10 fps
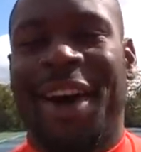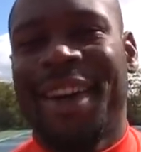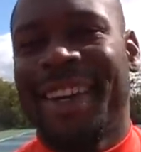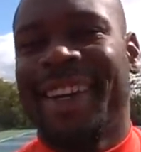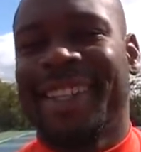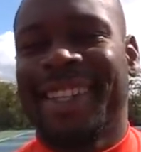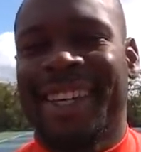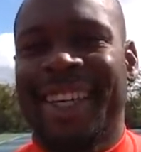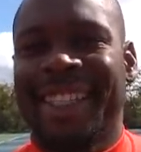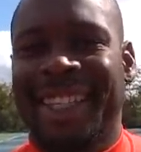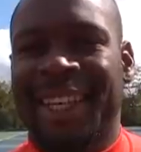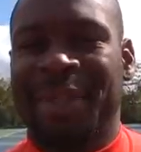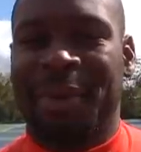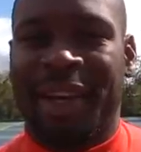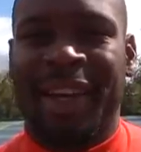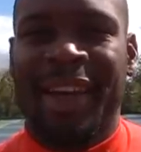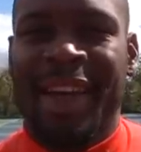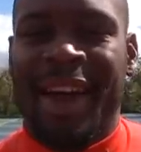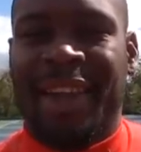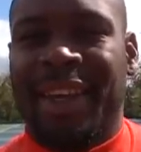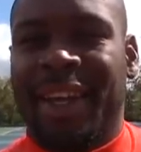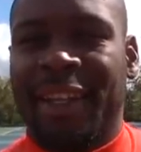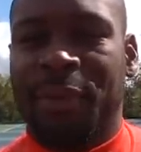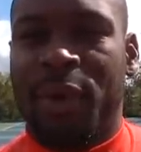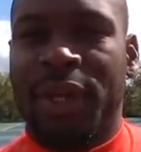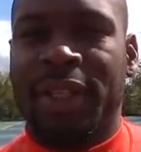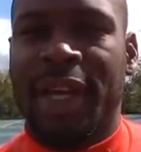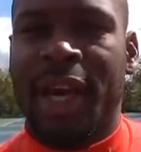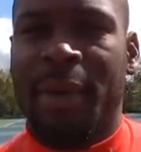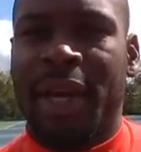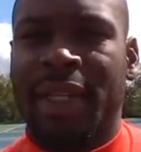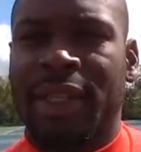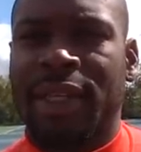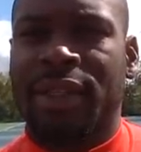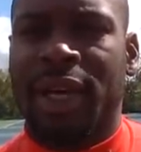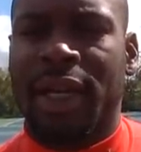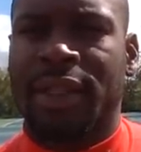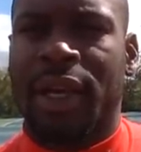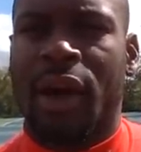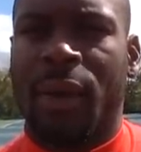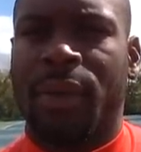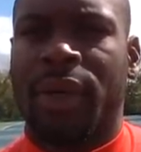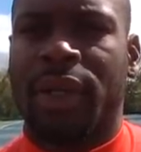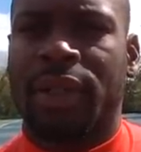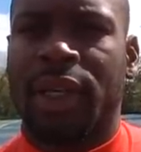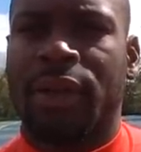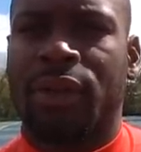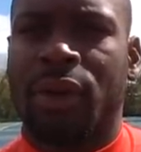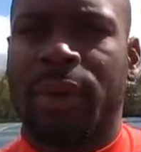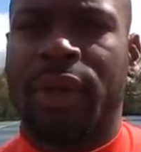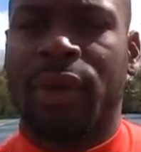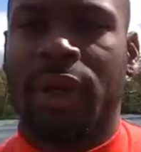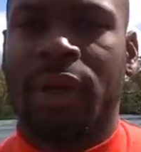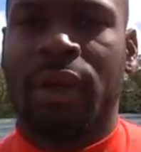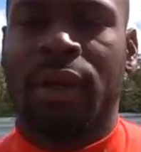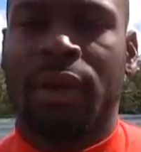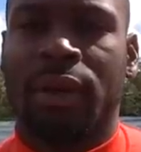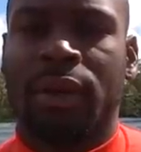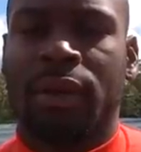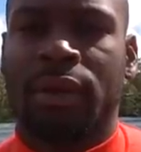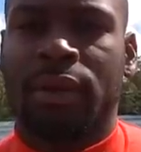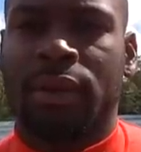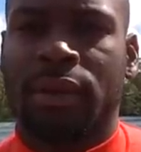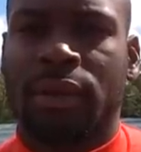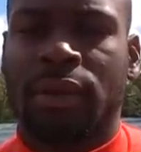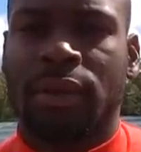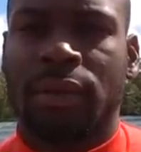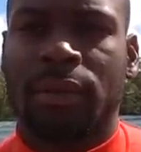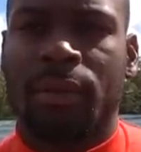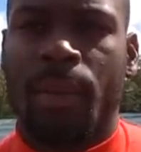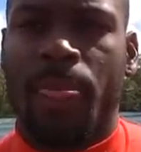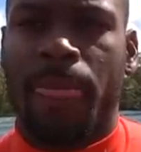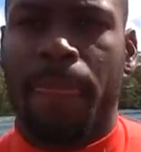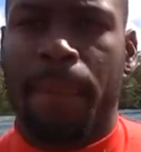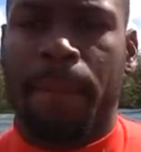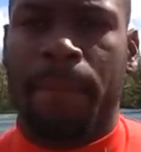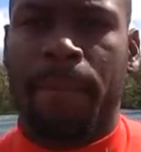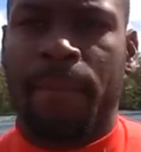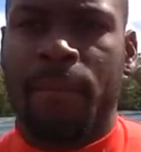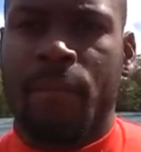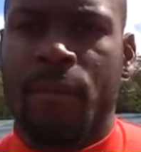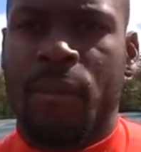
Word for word: no, it does, it does, it does. But I think at this point in time in our season, you got to stay humble and continue doing what we're doing in the passing game, what have you seen with